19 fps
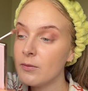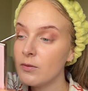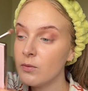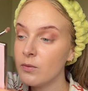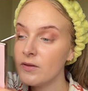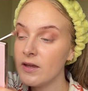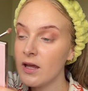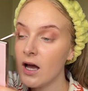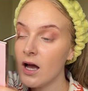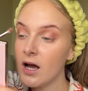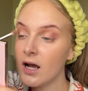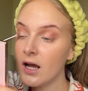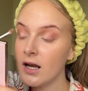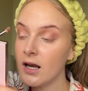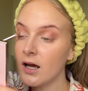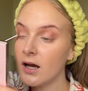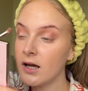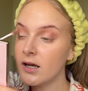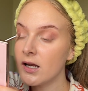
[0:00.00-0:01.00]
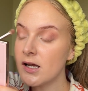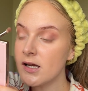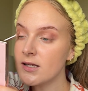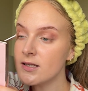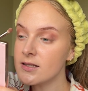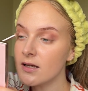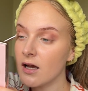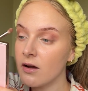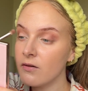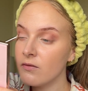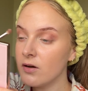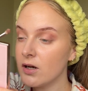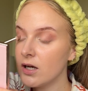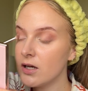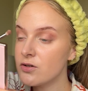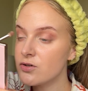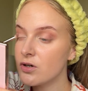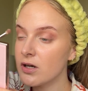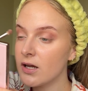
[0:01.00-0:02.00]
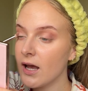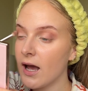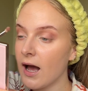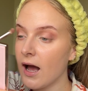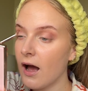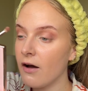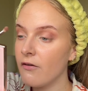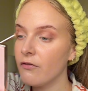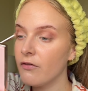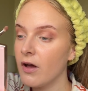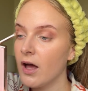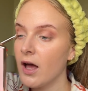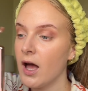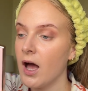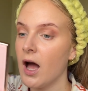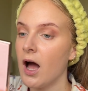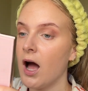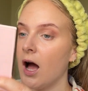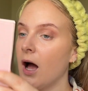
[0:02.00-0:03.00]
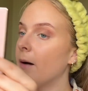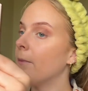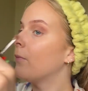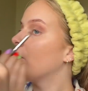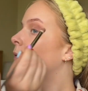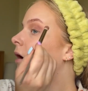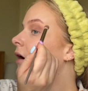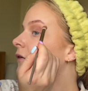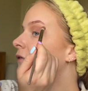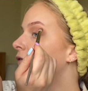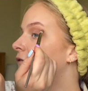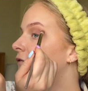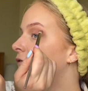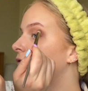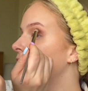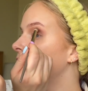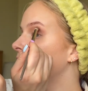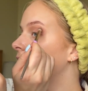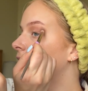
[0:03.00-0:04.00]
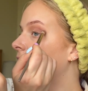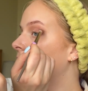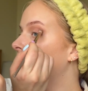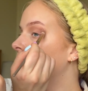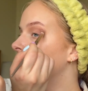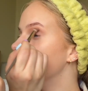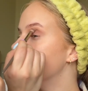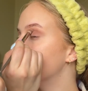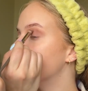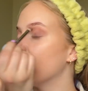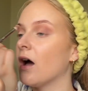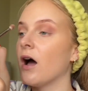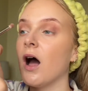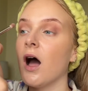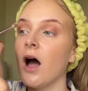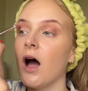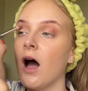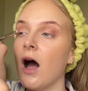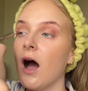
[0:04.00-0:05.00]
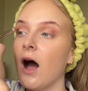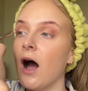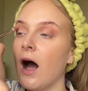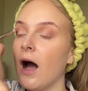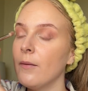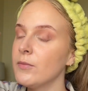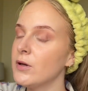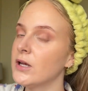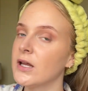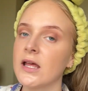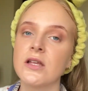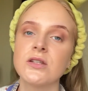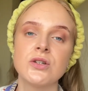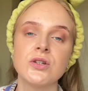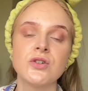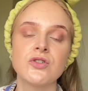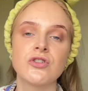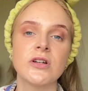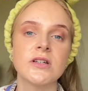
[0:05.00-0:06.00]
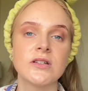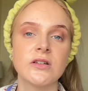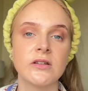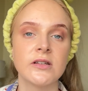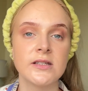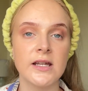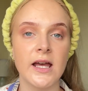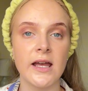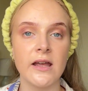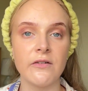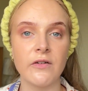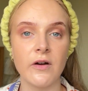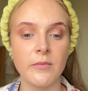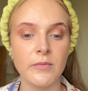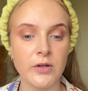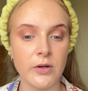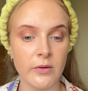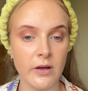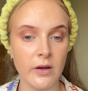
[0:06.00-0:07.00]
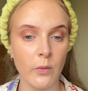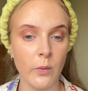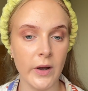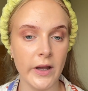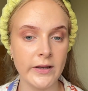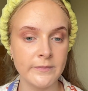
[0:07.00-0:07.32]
with the eyeliners, I really truly have. But what I've figured out is that I'm going to get too stressed on the day if I'm doing a wing.